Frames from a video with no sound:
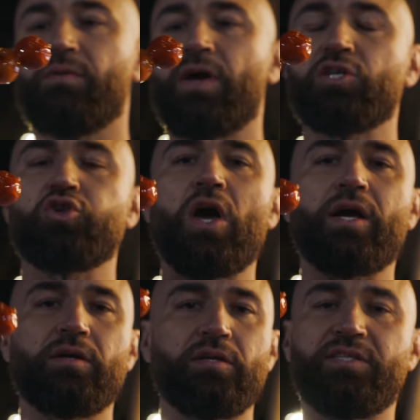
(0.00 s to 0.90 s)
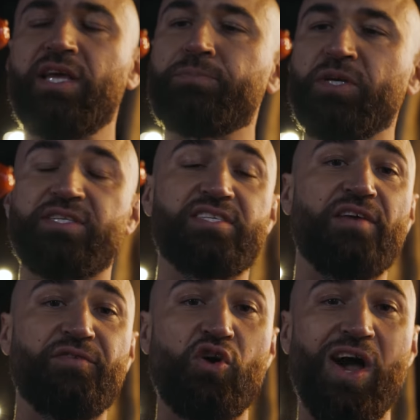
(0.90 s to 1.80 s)
It's like dipped
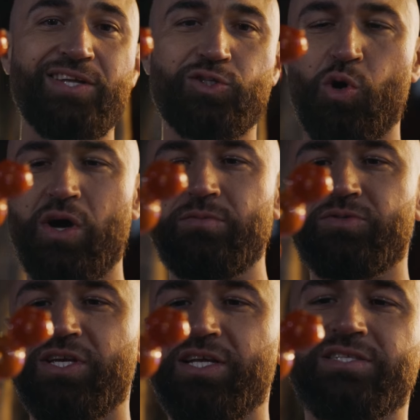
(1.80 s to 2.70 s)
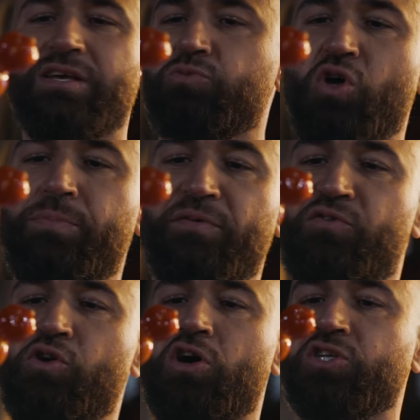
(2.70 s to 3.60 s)
7 or 8 times in some type
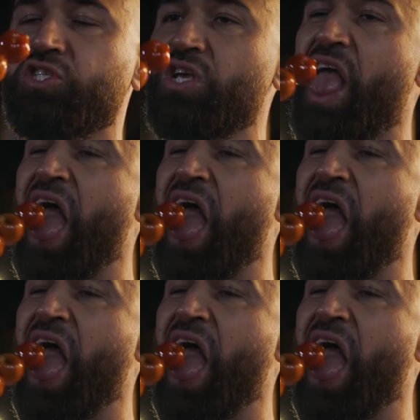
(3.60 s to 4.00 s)
of gloss.